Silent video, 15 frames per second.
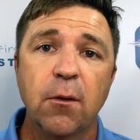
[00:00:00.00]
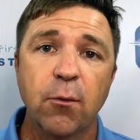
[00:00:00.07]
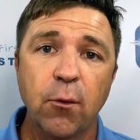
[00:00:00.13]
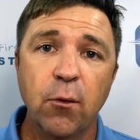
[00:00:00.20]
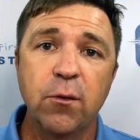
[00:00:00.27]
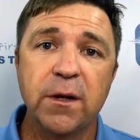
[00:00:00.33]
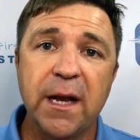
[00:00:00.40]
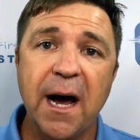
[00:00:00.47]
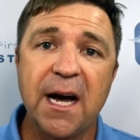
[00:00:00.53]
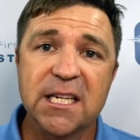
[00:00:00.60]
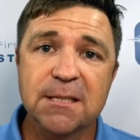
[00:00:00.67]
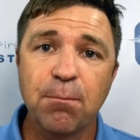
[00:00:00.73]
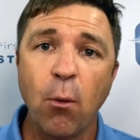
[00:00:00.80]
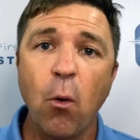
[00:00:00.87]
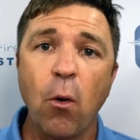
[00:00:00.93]
through the
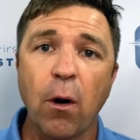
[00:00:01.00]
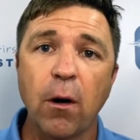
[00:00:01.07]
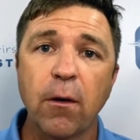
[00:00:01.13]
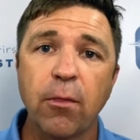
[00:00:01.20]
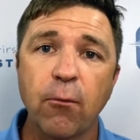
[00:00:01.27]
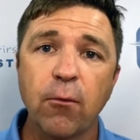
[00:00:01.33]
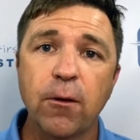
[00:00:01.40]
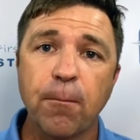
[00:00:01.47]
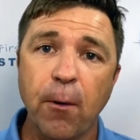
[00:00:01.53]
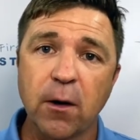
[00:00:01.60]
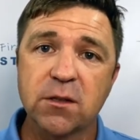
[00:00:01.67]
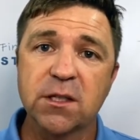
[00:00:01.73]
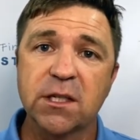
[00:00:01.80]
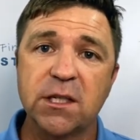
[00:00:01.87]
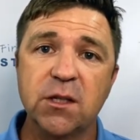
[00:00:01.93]
diaspora, through the
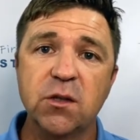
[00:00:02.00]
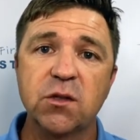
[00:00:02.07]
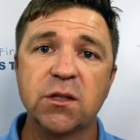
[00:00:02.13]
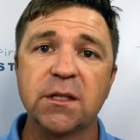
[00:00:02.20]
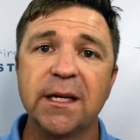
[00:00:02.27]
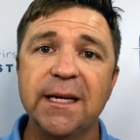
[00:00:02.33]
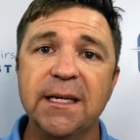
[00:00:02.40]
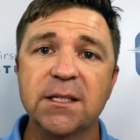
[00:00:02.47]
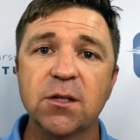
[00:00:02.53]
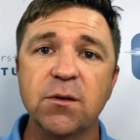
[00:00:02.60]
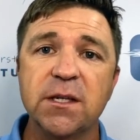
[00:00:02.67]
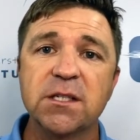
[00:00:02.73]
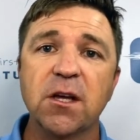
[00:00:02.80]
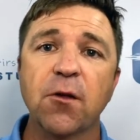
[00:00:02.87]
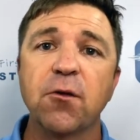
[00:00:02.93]
persecution, into
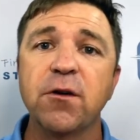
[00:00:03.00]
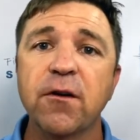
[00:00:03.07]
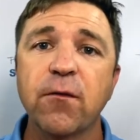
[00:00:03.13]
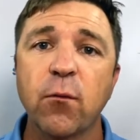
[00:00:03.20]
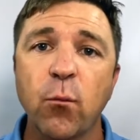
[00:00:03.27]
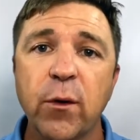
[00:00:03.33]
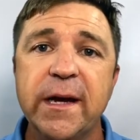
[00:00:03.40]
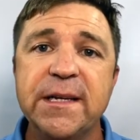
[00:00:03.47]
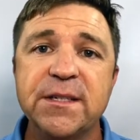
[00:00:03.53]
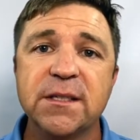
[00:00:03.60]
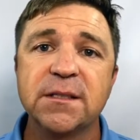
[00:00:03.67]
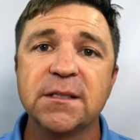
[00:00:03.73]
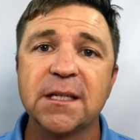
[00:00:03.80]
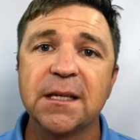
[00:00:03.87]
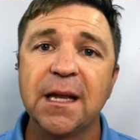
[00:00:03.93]
these other different
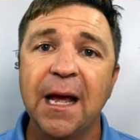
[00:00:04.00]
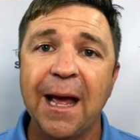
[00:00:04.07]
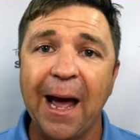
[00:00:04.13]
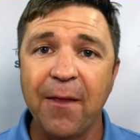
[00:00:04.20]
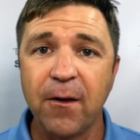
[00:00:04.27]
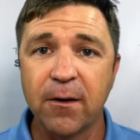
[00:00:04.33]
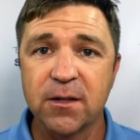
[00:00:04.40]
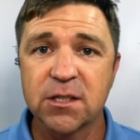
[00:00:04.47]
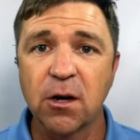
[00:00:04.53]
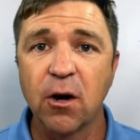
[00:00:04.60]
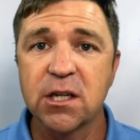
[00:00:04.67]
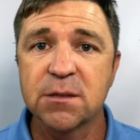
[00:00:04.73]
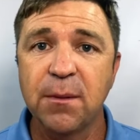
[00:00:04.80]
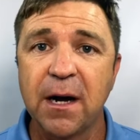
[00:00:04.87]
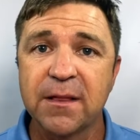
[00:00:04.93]
regions, and they're
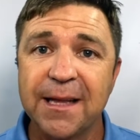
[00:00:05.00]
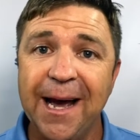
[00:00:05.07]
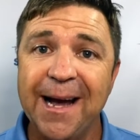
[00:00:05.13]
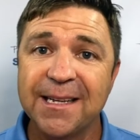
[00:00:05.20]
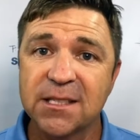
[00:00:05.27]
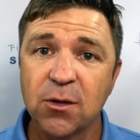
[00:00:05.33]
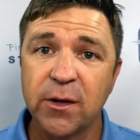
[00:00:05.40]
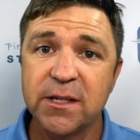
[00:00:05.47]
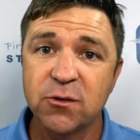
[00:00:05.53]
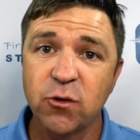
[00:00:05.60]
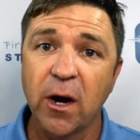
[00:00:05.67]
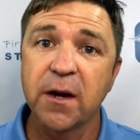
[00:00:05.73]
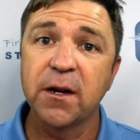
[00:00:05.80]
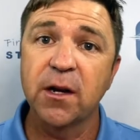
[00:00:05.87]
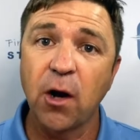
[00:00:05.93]
discouraged about that, so he's
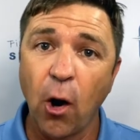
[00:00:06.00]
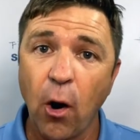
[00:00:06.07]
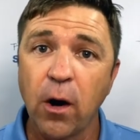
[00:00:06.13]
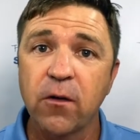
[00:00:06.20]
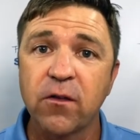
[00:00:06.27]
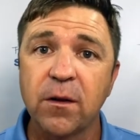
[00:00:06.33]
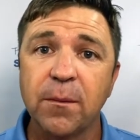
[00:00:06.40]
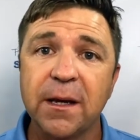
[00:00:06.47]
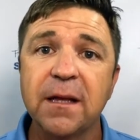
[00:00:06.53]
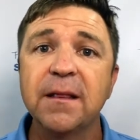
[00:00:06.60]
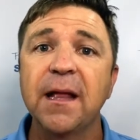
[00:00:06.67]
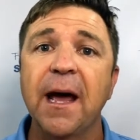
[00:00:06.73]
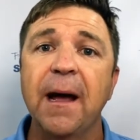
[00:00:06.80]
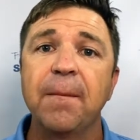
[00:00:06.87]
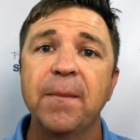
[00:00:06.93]
trying to encourage them
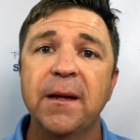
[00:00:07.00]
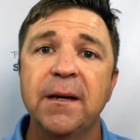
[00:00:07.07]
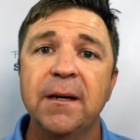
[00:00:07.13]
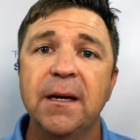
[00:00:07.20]
in that.